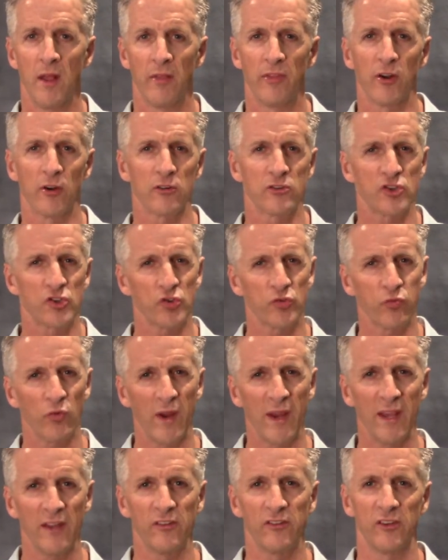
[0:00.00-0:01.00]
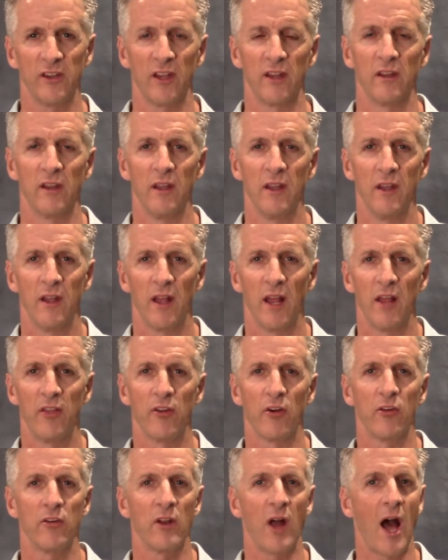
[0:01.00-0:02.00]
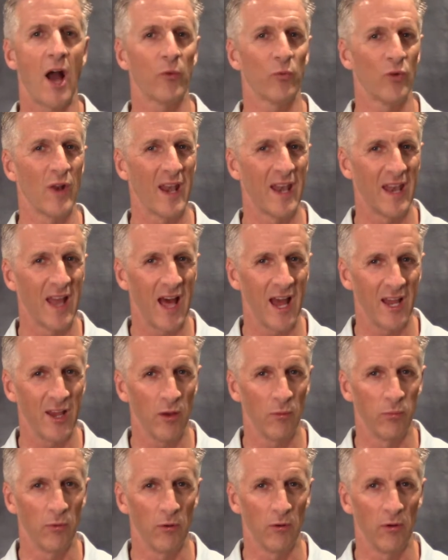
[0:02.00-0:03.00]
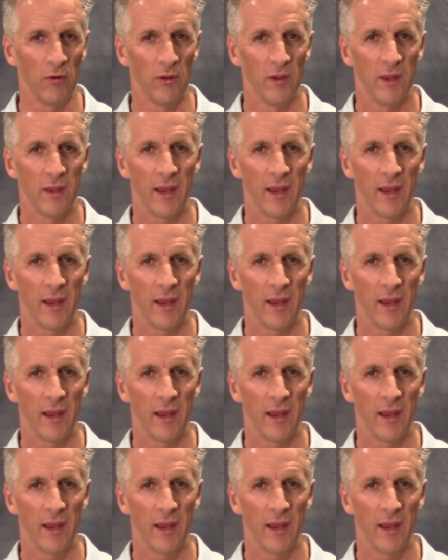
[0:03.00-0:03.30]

They're transient and they're not reliable.